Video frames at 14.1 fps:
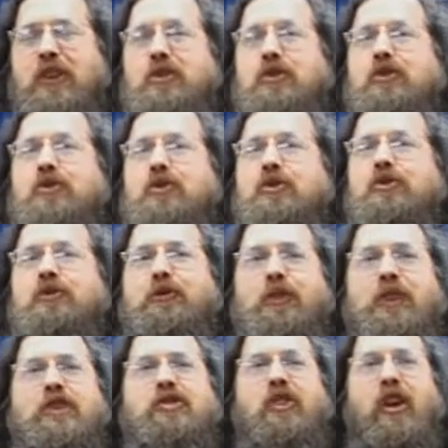they should use
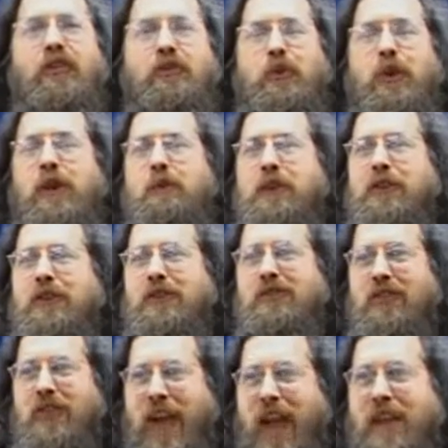free software,
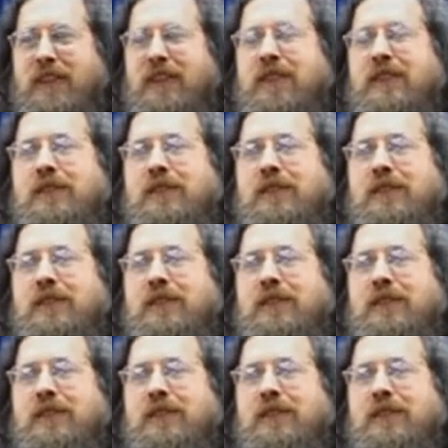because that